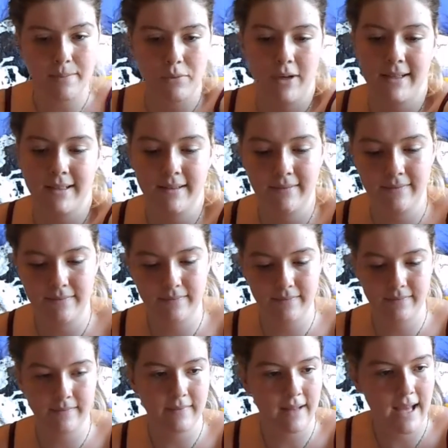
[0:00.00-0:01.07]
a present.
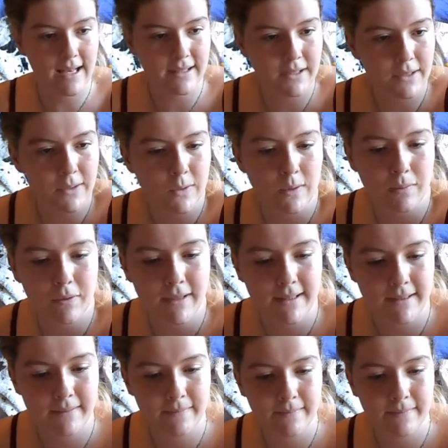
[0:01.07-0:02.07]
That's also a present.